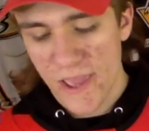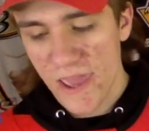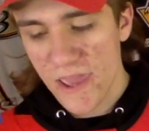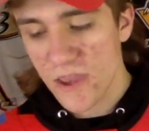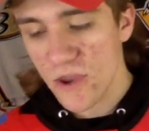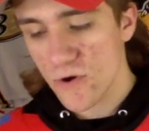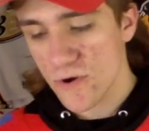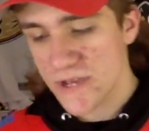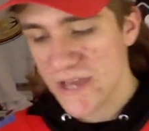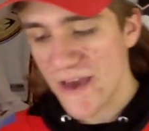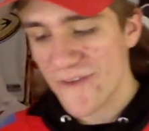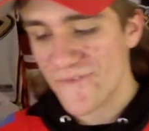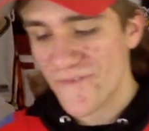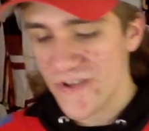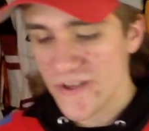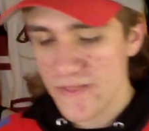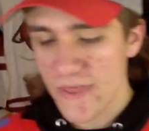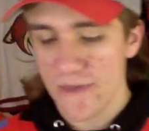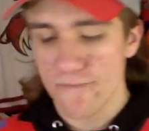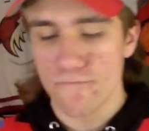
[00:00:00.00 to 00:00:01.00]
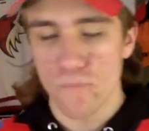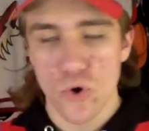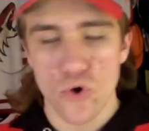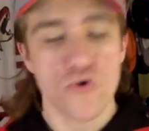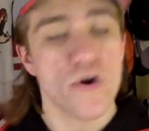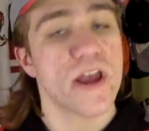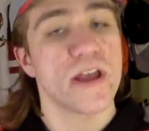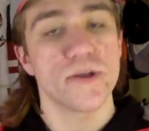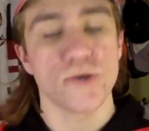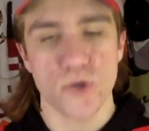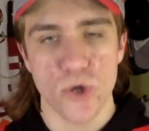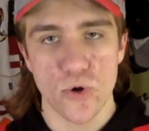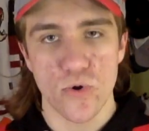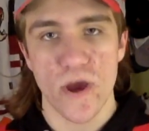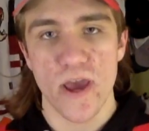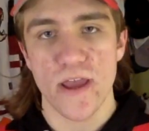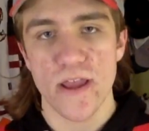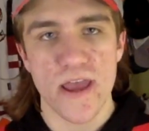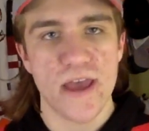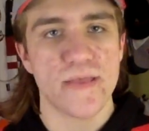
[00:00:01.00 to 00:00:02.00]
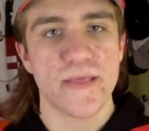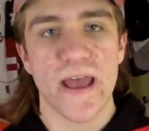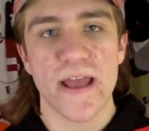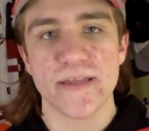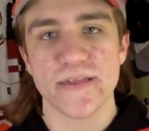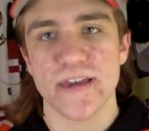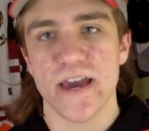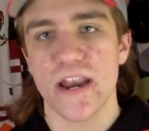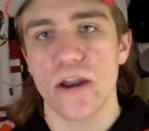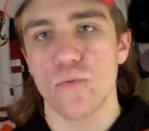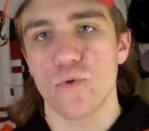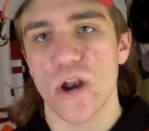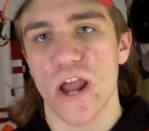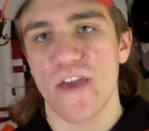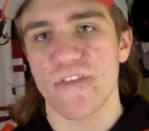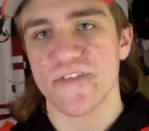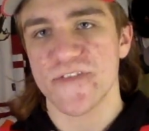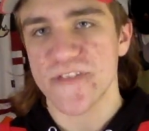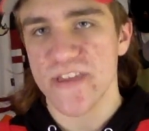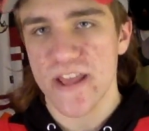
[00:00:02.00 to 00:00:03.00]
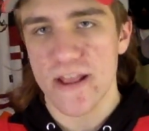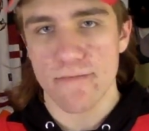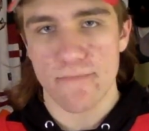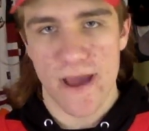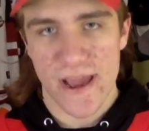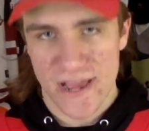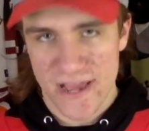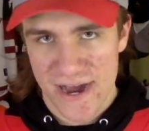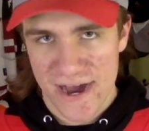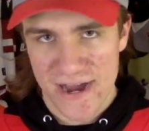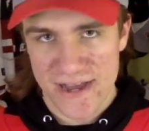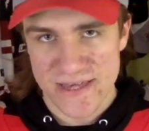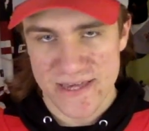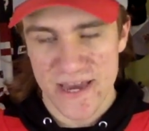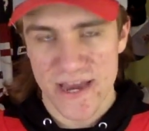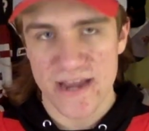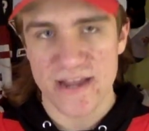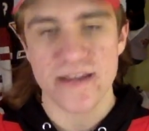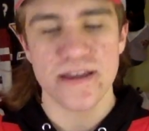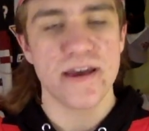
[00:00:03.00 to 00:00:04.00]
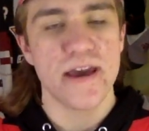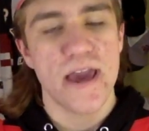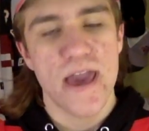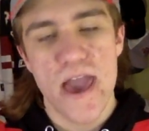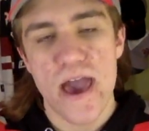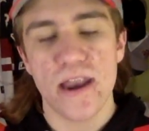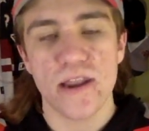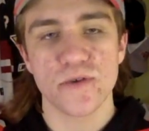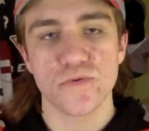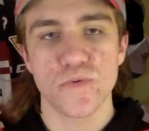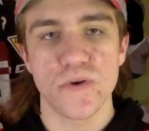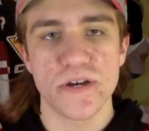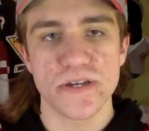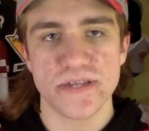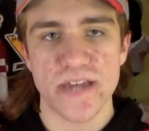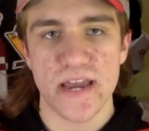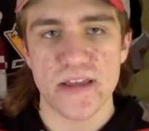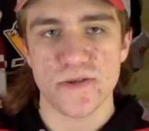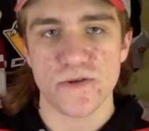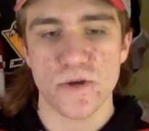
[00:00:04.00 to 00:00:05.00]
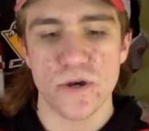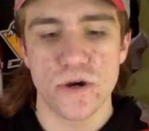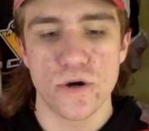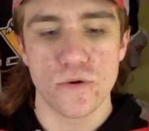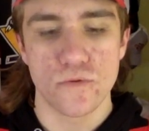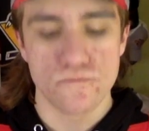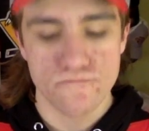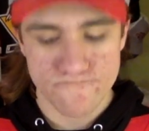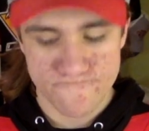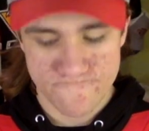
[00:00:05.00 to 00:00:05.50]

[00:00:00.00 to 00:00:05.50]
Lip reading: you're definitely more into it. And that's kind of what I've seen in my content. And as well as that, too,